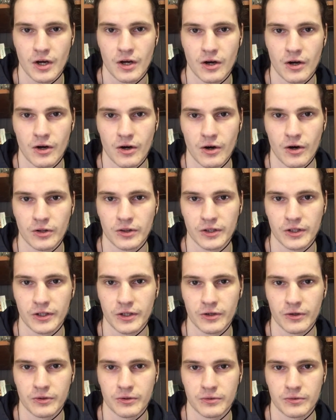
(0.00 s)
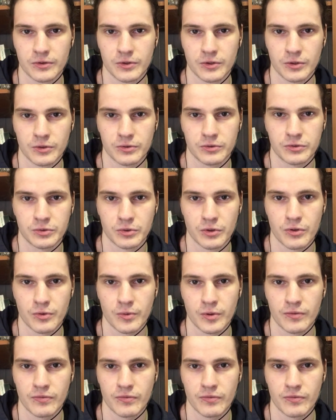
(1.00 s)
only on, you know, 2, 3,